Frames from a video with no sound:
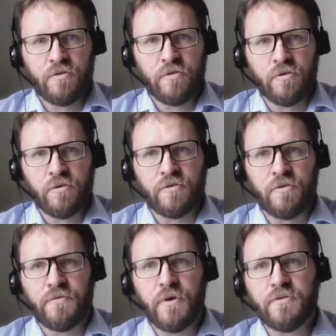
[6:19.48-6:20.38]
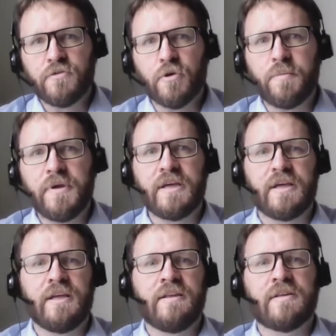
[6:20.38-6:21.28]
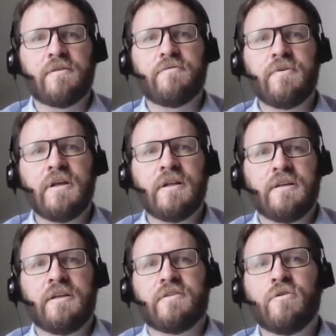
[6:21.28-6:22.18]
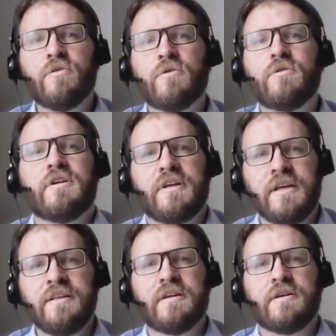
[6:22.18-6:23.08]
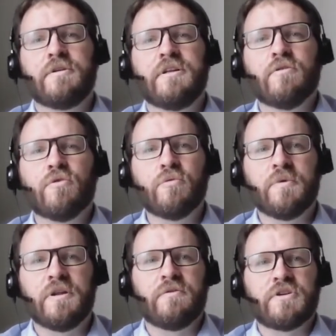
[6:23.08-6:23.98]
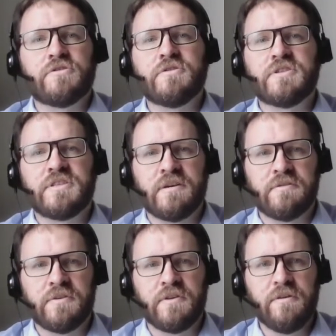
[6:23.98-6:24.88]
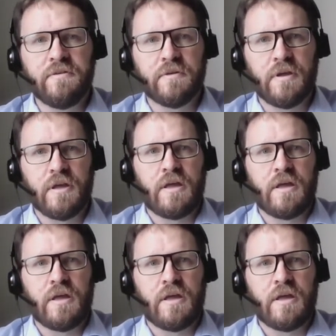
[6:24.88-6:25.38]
So the first topic in that field is called integrated home renovation services.